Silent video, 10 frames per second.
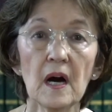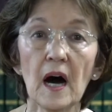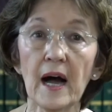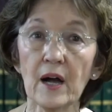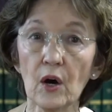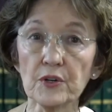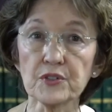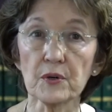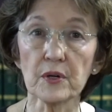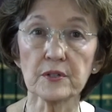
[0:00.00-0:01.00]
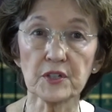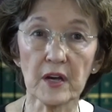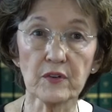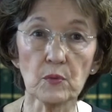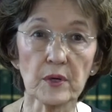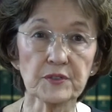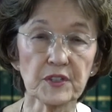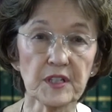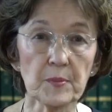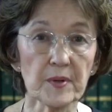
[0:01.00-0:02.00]
I also urge everyone to
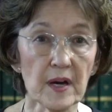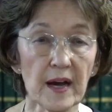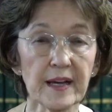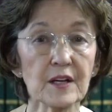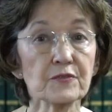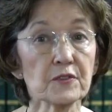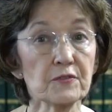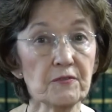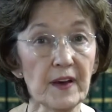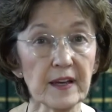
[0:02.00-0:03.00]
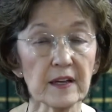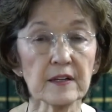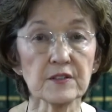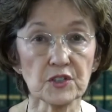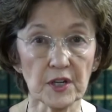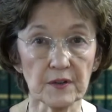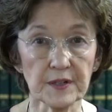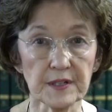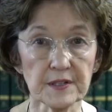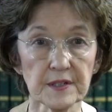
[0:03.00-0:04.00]
keep an eye out for fake
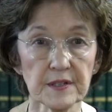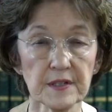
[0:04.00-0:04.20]
charities,